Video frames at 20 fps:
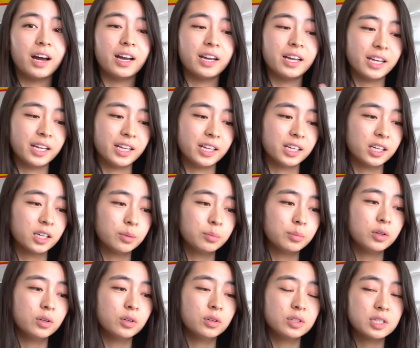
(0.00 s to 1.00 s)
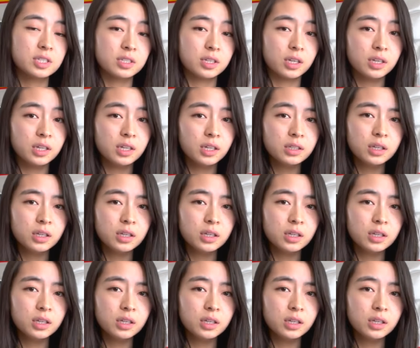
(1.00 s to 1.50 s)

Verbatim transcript: I am studying.